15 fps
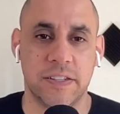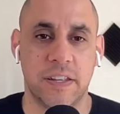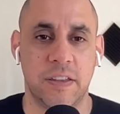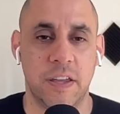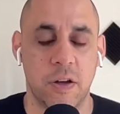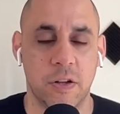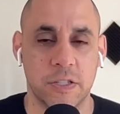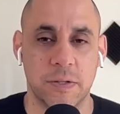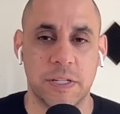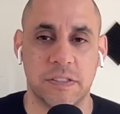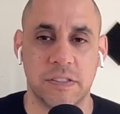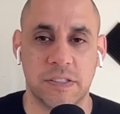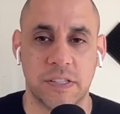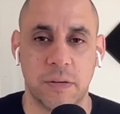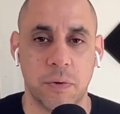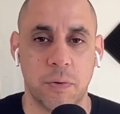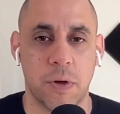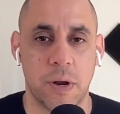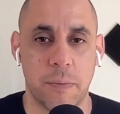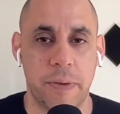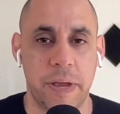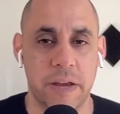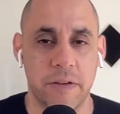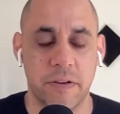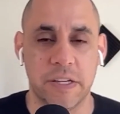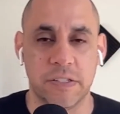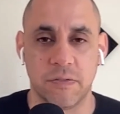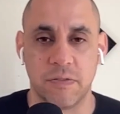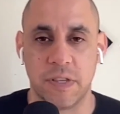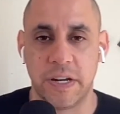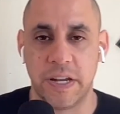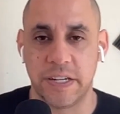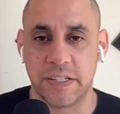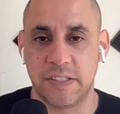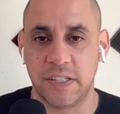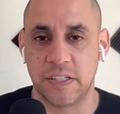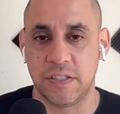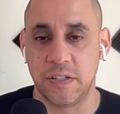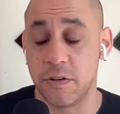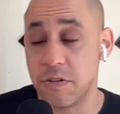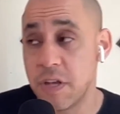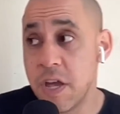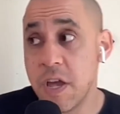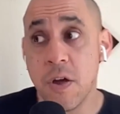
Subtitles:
and they all basically said we want a pay raise over the next 6 years,